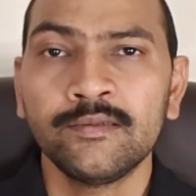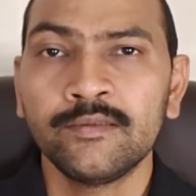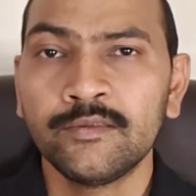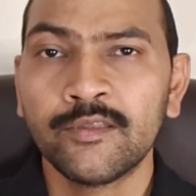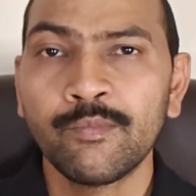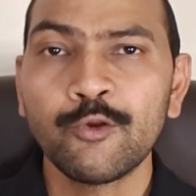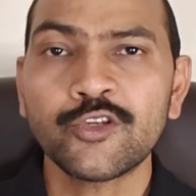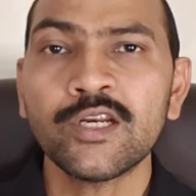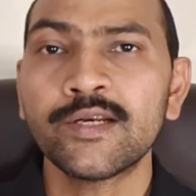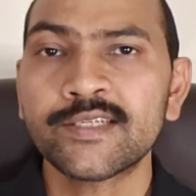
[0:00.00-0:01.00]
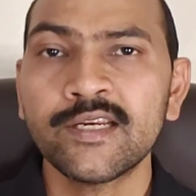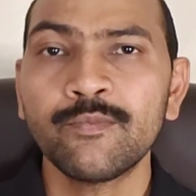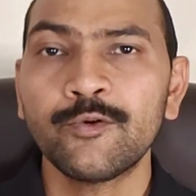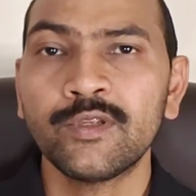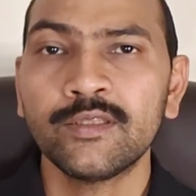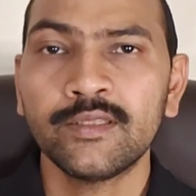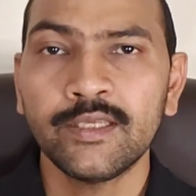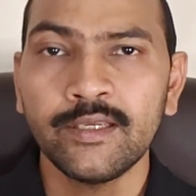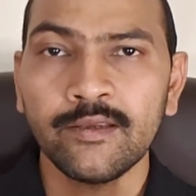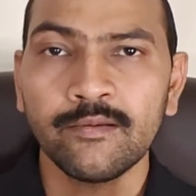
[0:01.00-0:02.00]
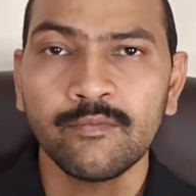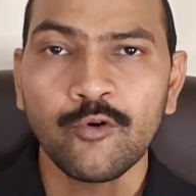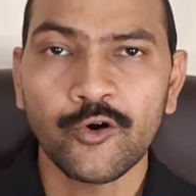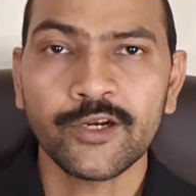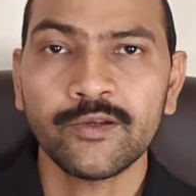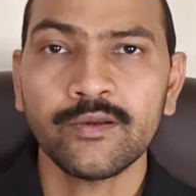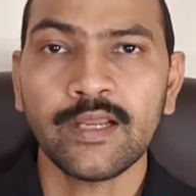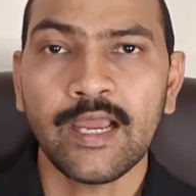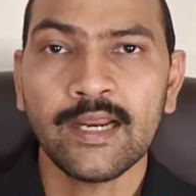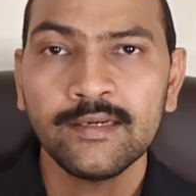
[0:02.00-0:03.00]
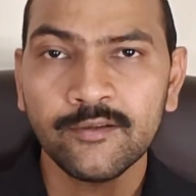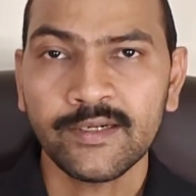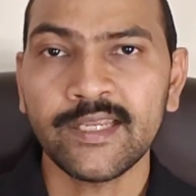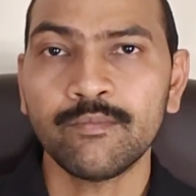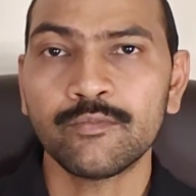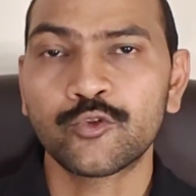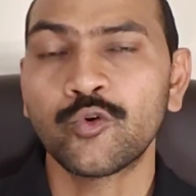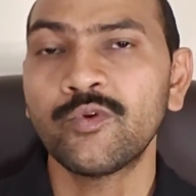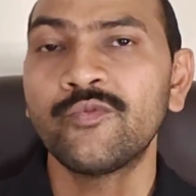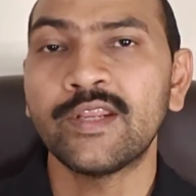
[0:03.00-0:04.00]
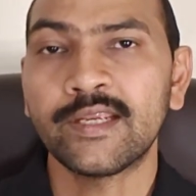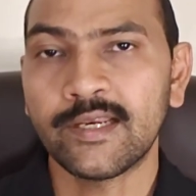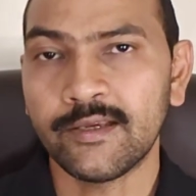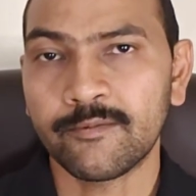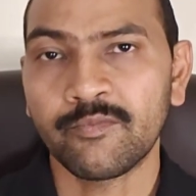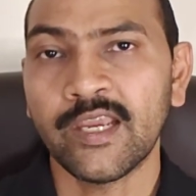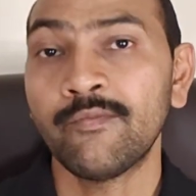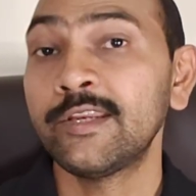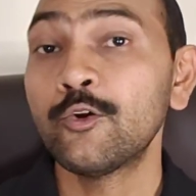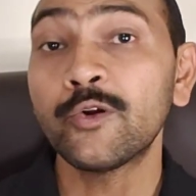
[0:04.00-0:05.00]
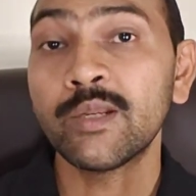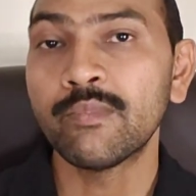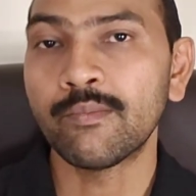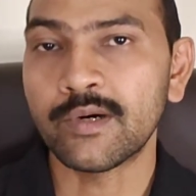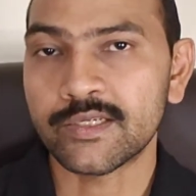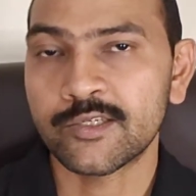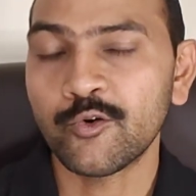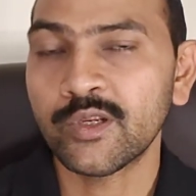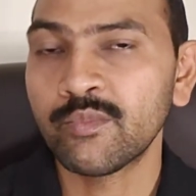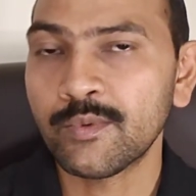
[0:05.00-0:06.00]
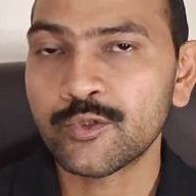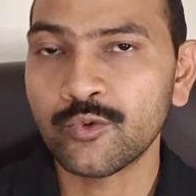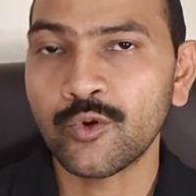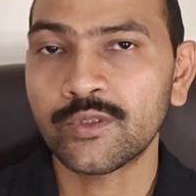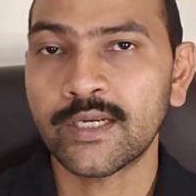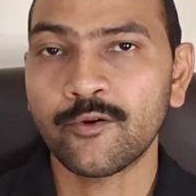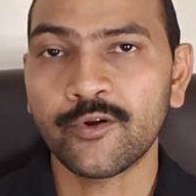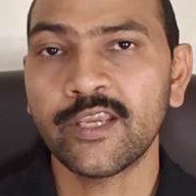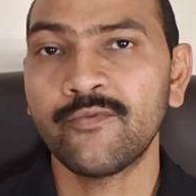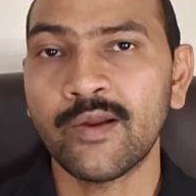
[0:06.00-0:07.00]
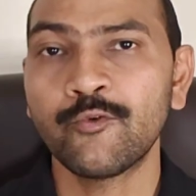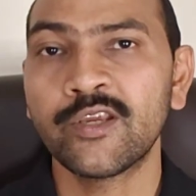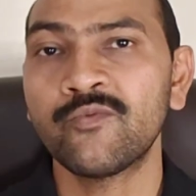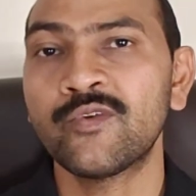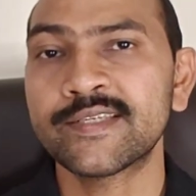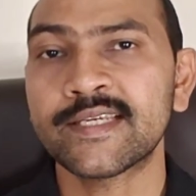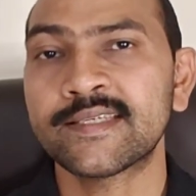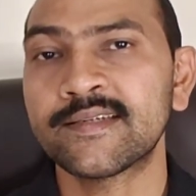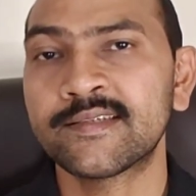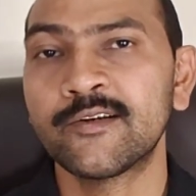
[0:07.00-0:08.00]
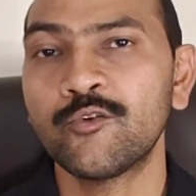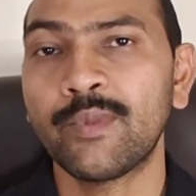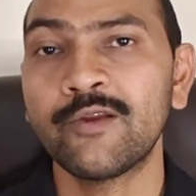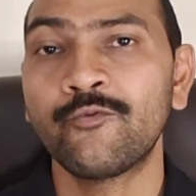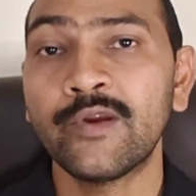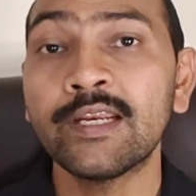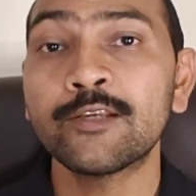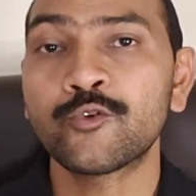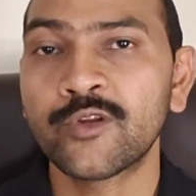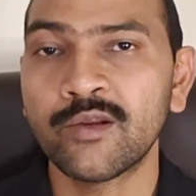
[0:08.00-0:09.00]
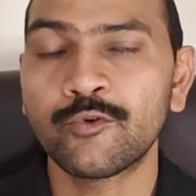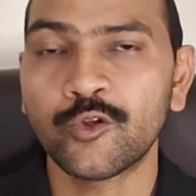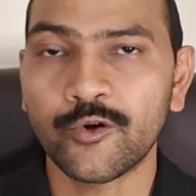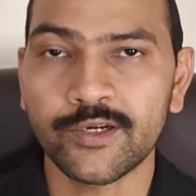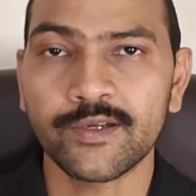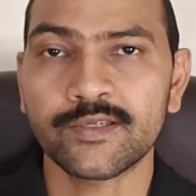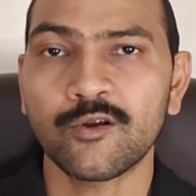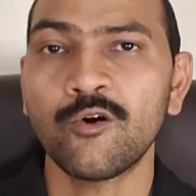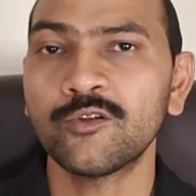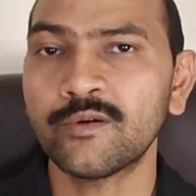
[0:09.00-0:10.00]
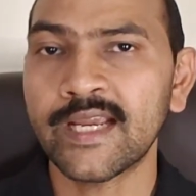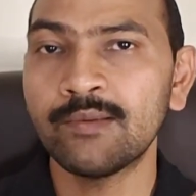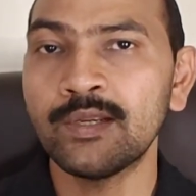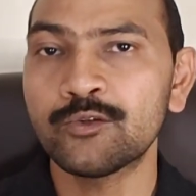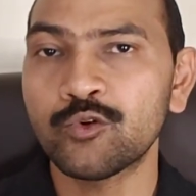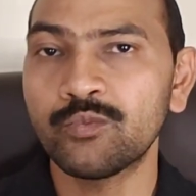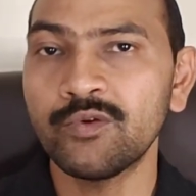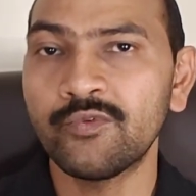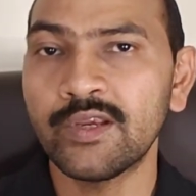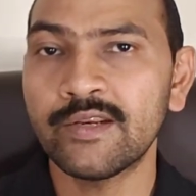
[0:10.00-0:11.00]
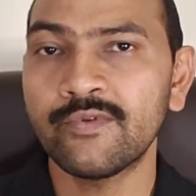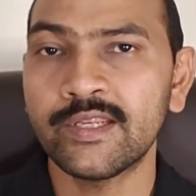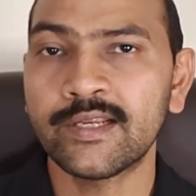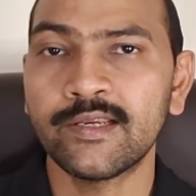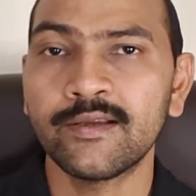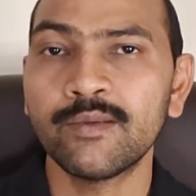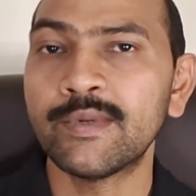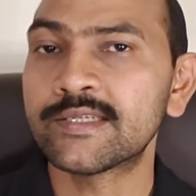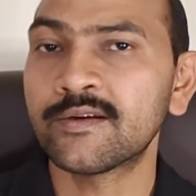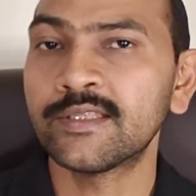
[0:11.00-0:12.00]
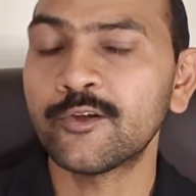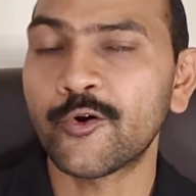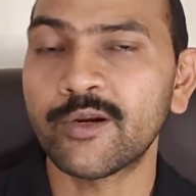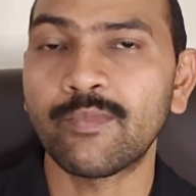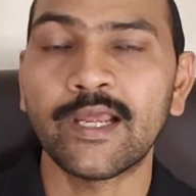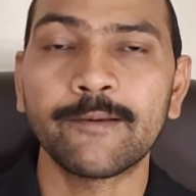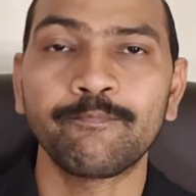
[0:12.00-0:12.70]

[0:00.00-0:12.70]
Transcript: the mutual understanding between the auditor and the team should be very clear. Even your team members should know that, okay, if I have to give fixed asset schedule, by when I should give to the auditors. All the timelines should be very, very clearly mentioned in the audit plan.